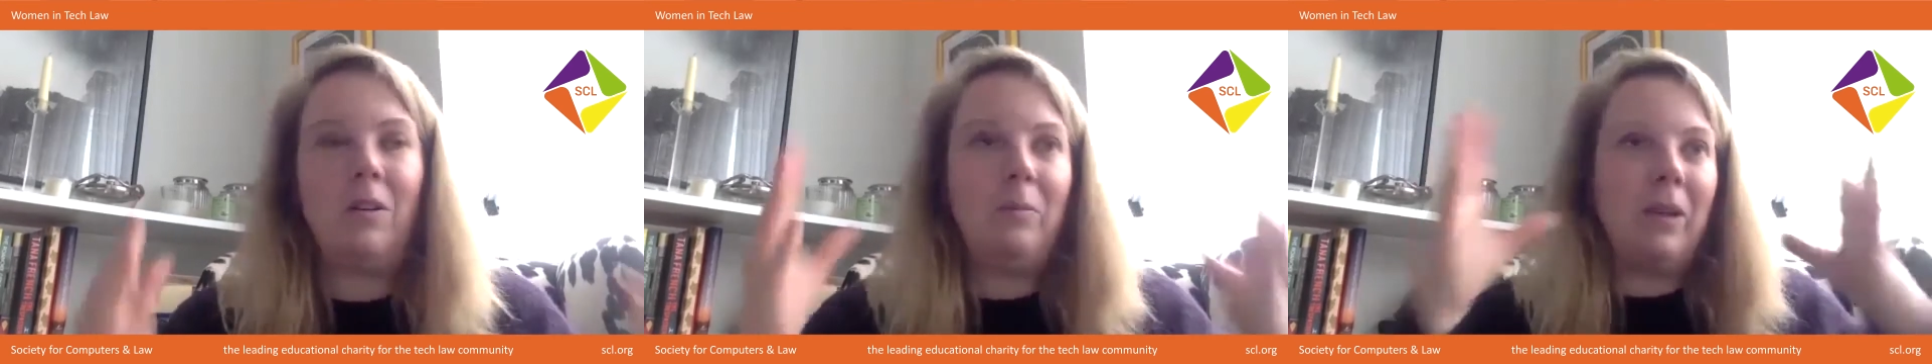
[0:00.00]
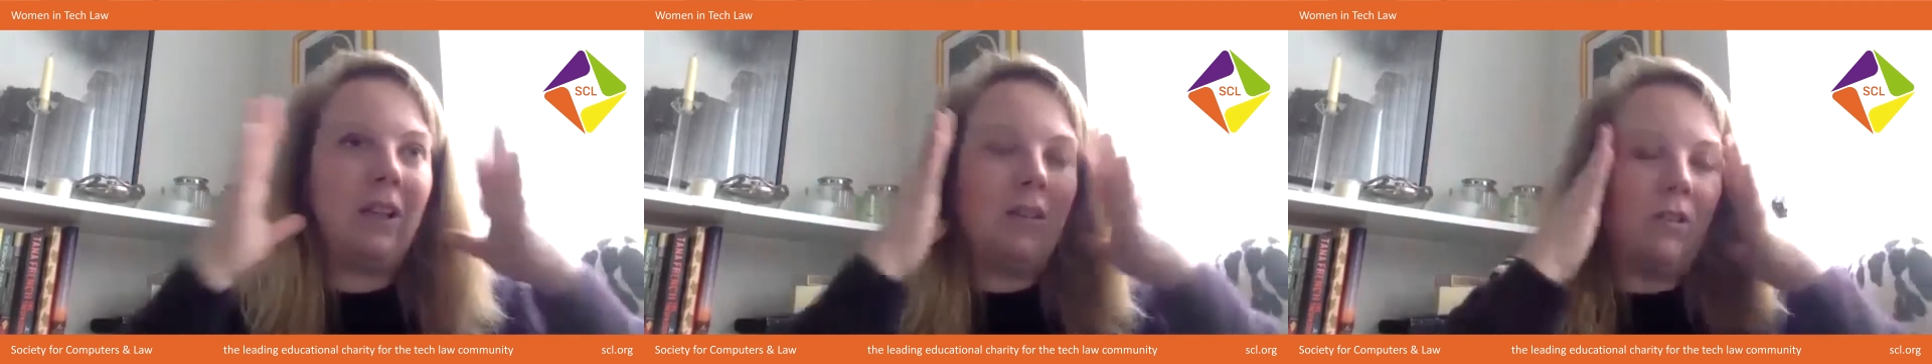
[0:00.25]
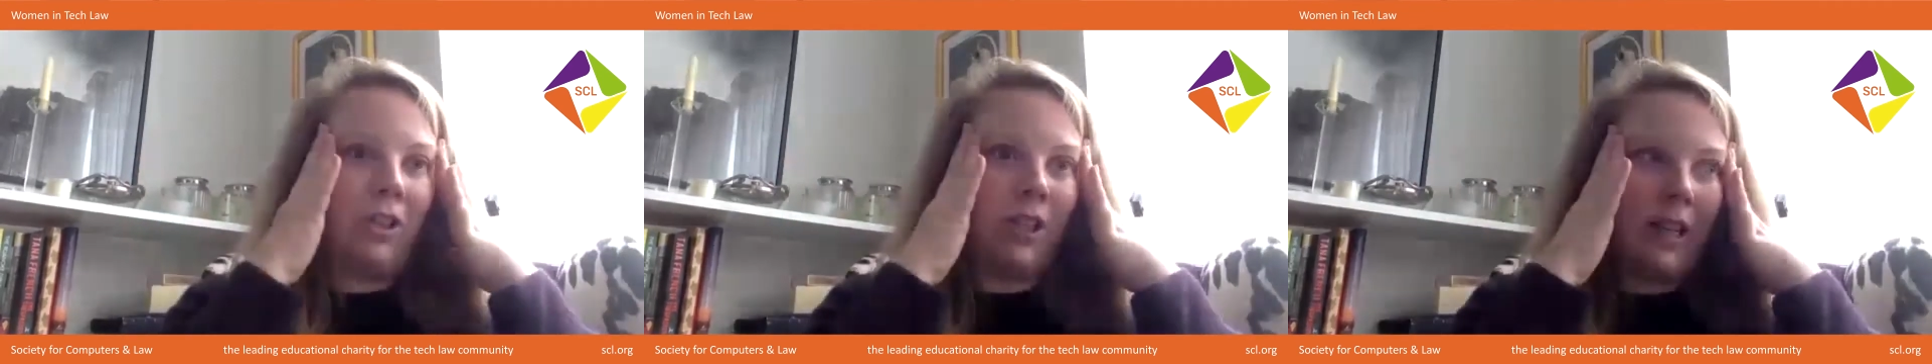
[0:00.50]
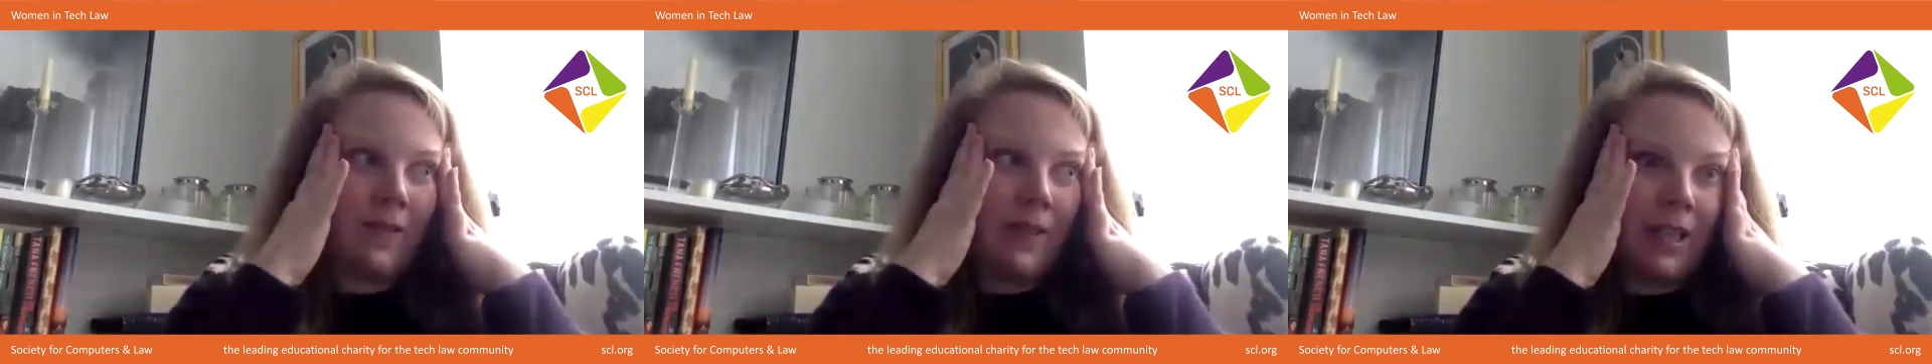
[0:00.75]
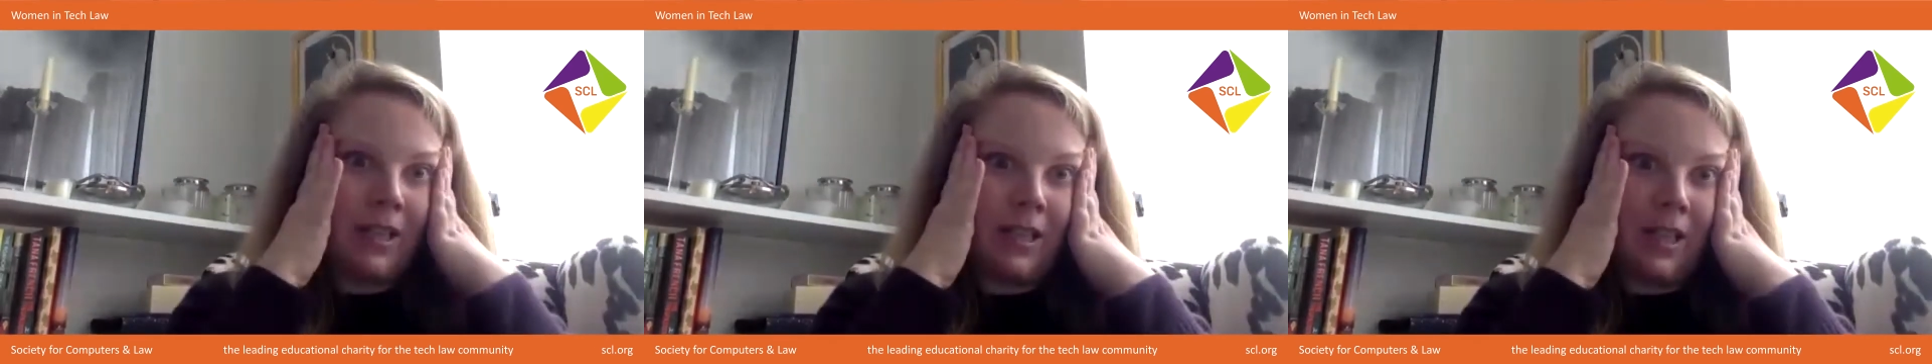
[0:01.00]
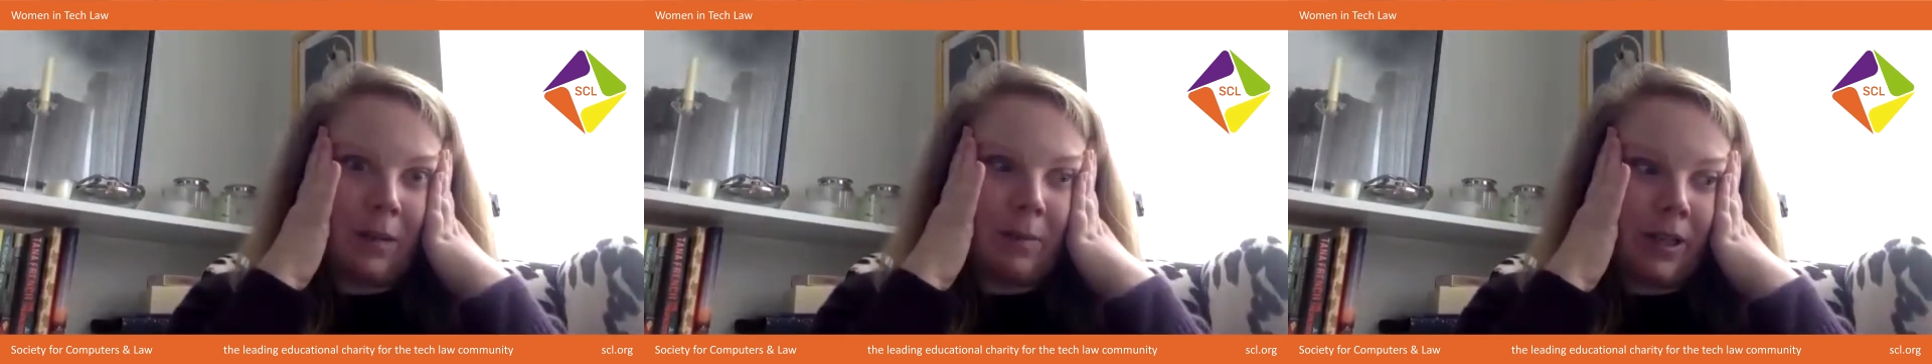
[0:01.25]
oh my God, should I have said it to
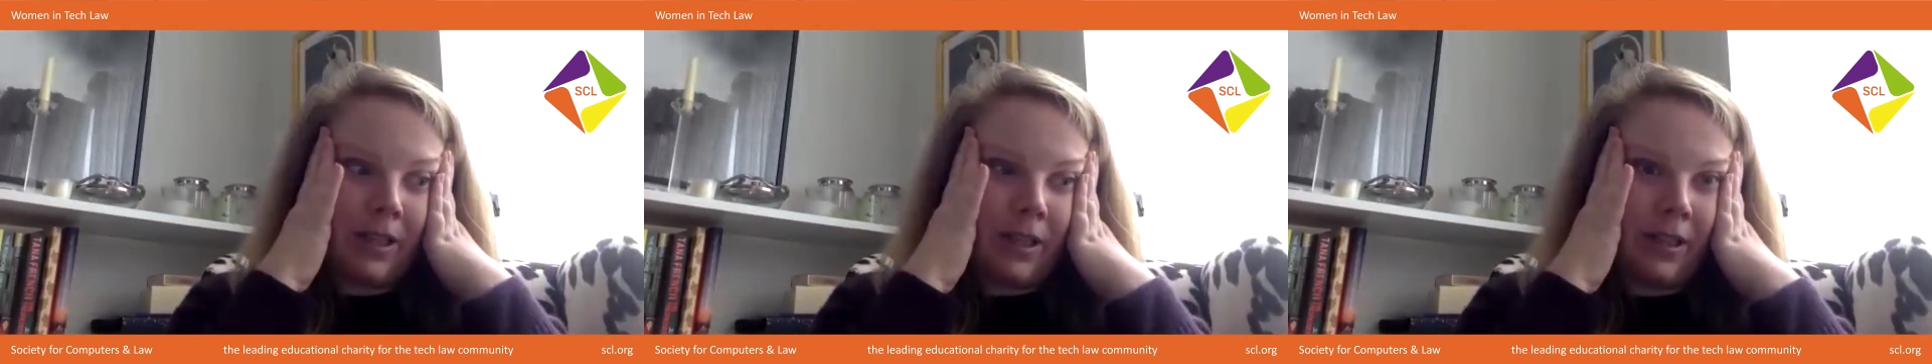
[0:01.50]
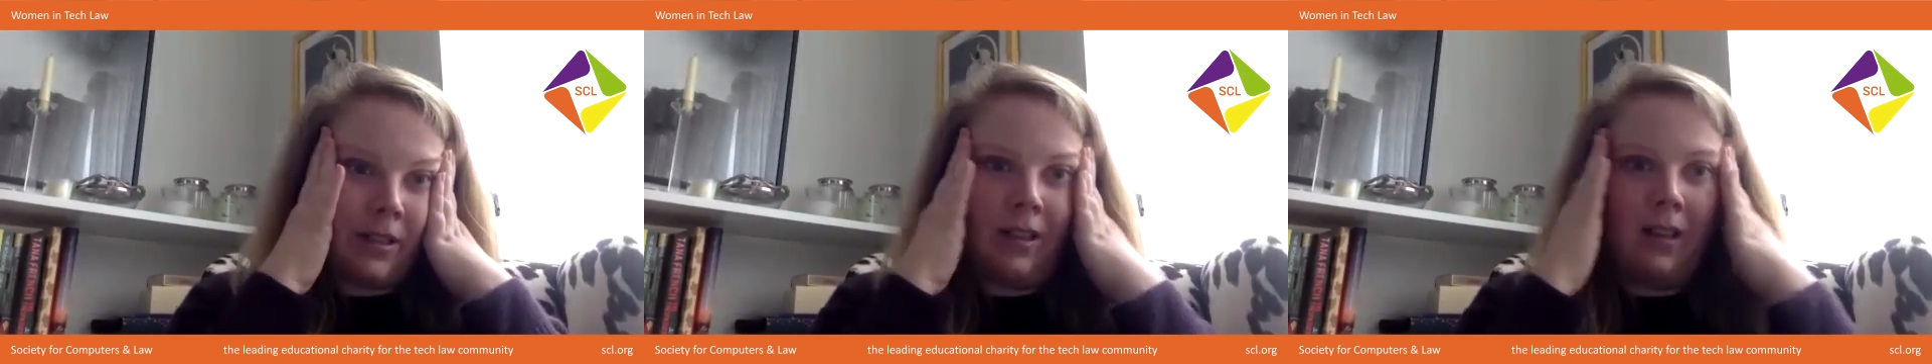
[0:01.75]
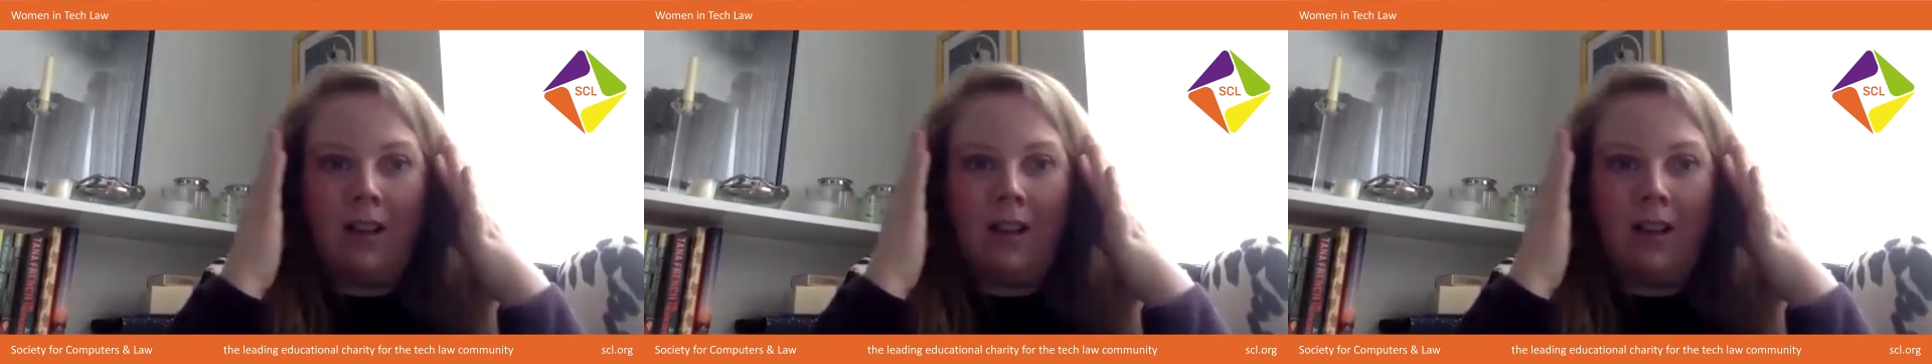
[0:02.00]
that person?